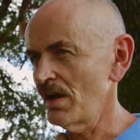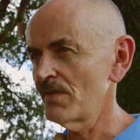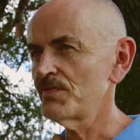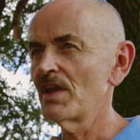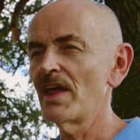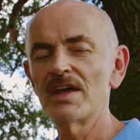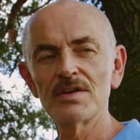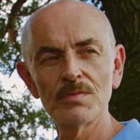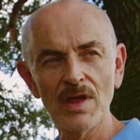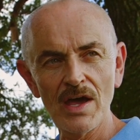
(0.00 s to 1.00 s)
off the land
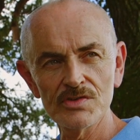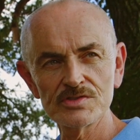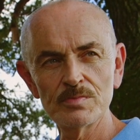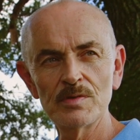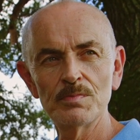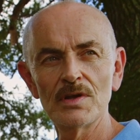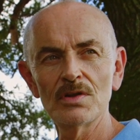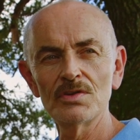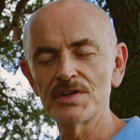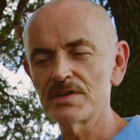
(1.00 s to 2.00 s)
and house them in
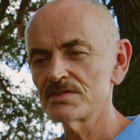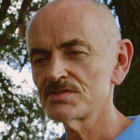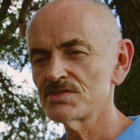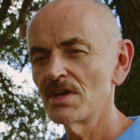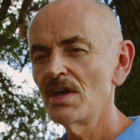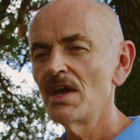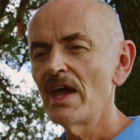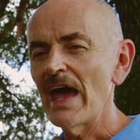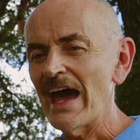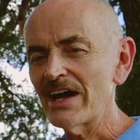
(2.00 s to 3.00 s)
buildings,
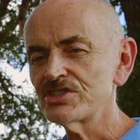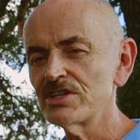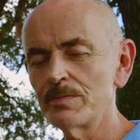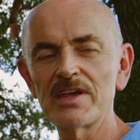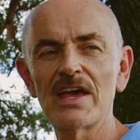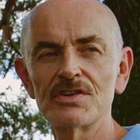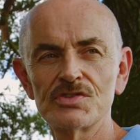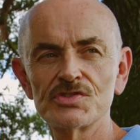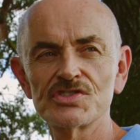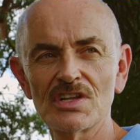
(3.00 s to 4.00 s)
actually began
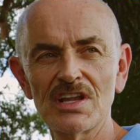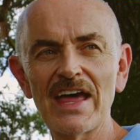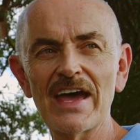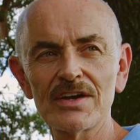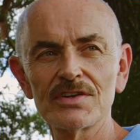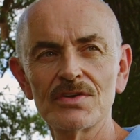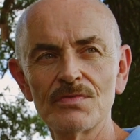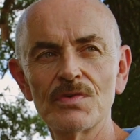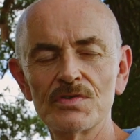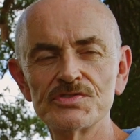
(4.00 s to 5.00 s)
to select for